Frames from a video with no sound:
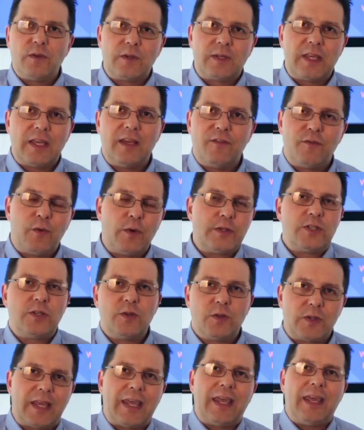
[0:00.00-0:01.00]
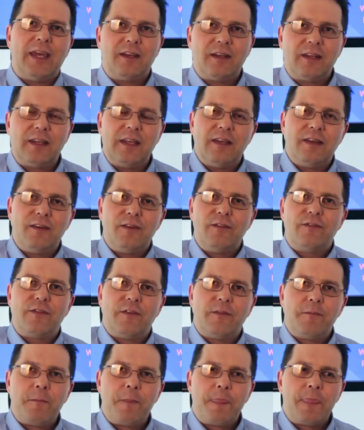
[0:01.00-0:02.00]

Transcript: you give what you can't give,